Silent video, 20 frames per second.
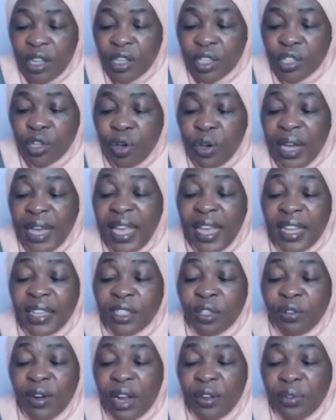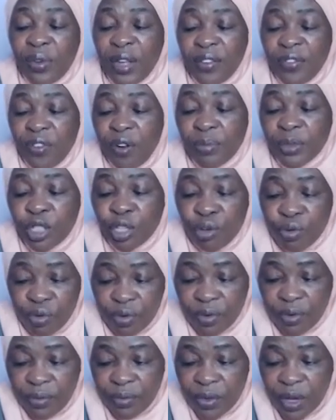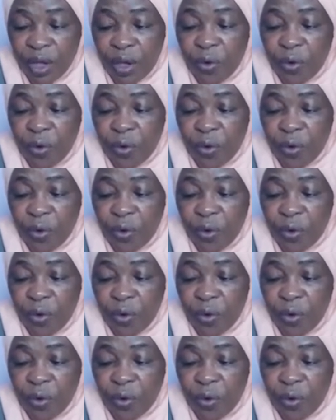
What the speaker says: So kids graduate from school